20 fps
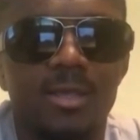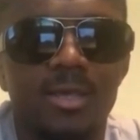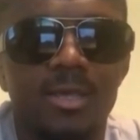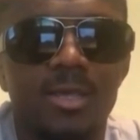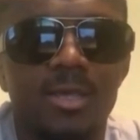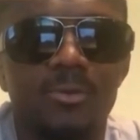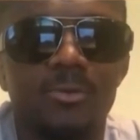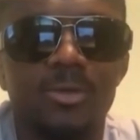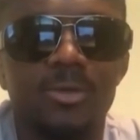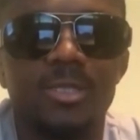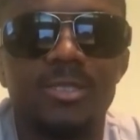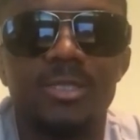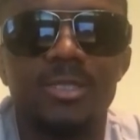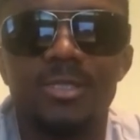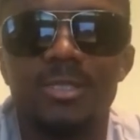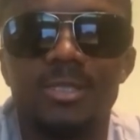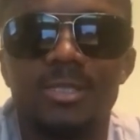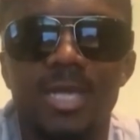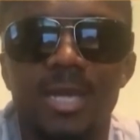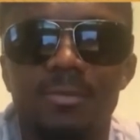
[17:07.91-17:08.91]
he really took
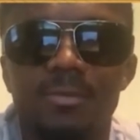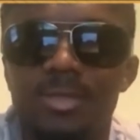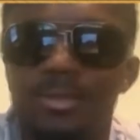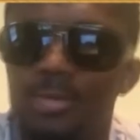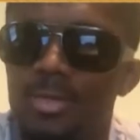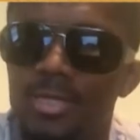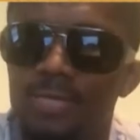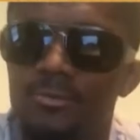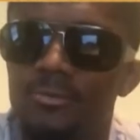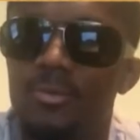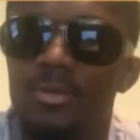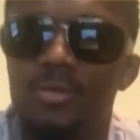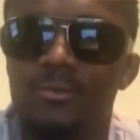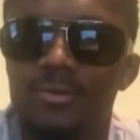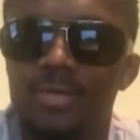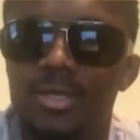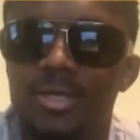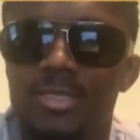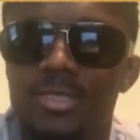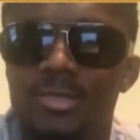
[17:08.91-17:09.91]
the time to believe in me,
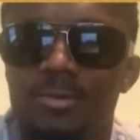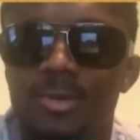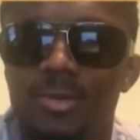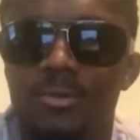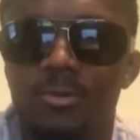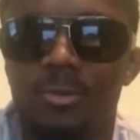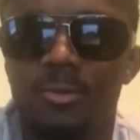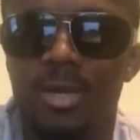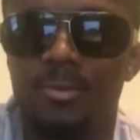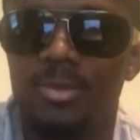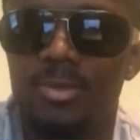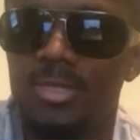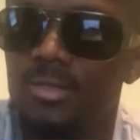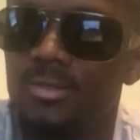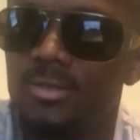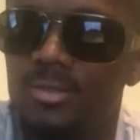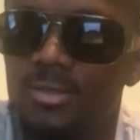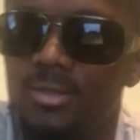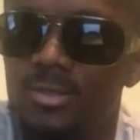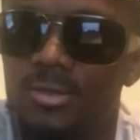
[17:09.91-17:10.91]
invest in me when my
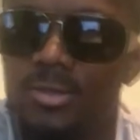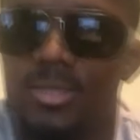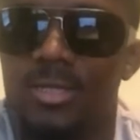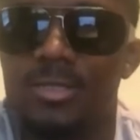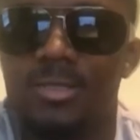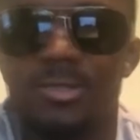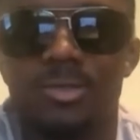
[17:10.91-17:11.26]
potential is still hidden.